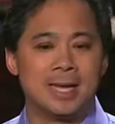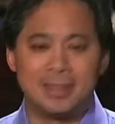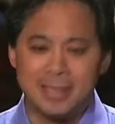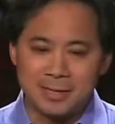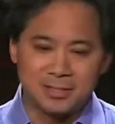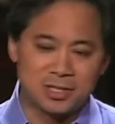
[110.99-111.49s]
And
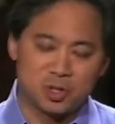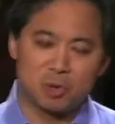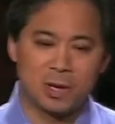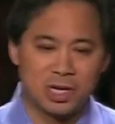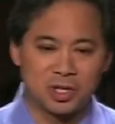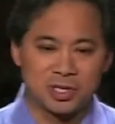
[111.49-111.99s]
in these
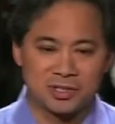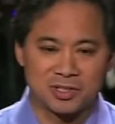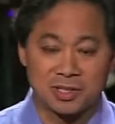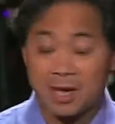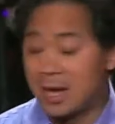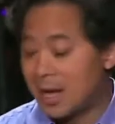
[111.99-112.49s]

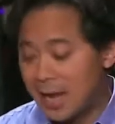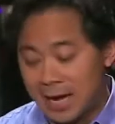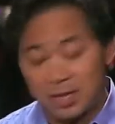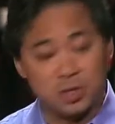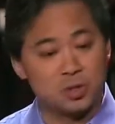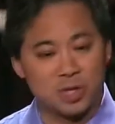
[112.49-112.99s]
situations,
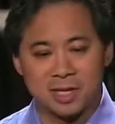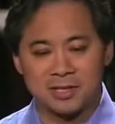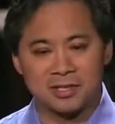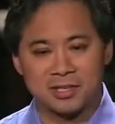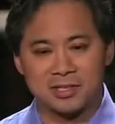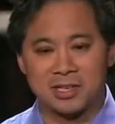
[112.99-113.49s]

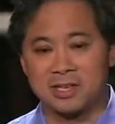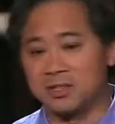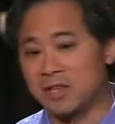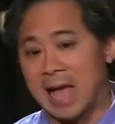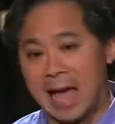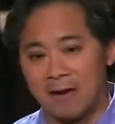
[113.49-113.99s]
angiogenesis
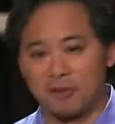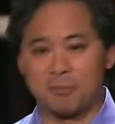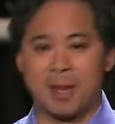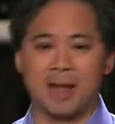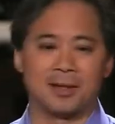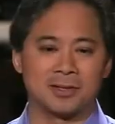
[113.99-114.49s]
is out
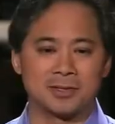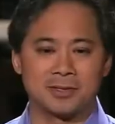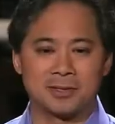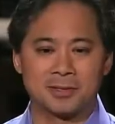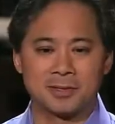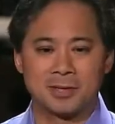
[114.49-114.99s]
of
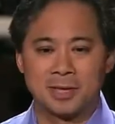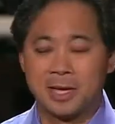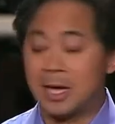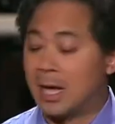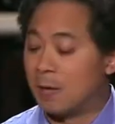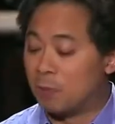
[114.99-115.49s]
balance.
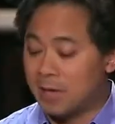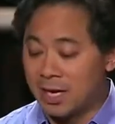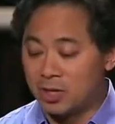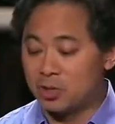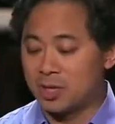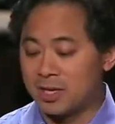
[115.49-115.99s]
And when
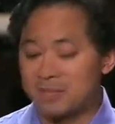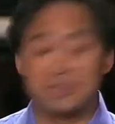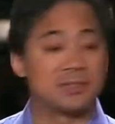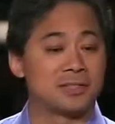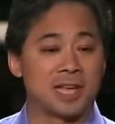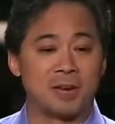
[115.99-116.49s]

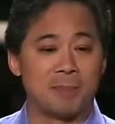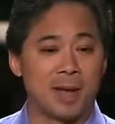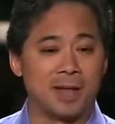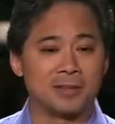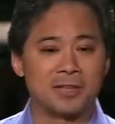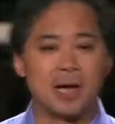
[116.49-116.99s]
angiogenesis is out of
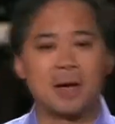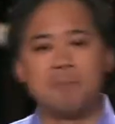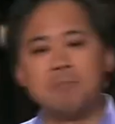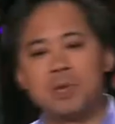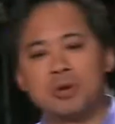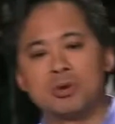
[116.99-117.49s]
balance, a
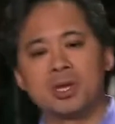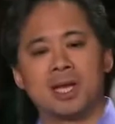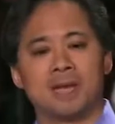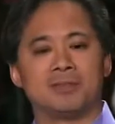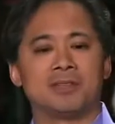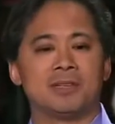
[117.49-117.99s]

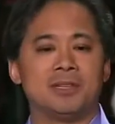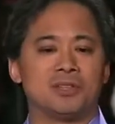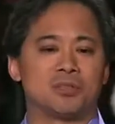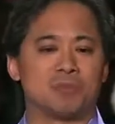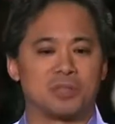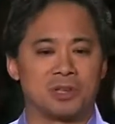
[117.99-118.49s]
myriad of
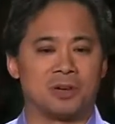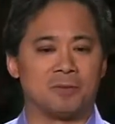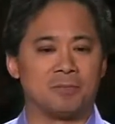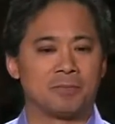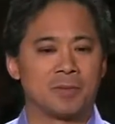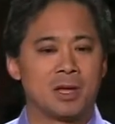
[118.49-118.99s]
diseases
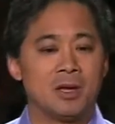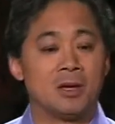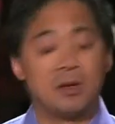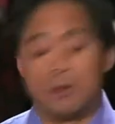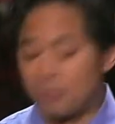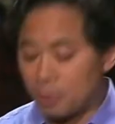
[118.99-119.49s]
result.
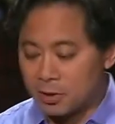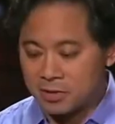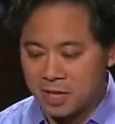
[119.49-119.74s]
For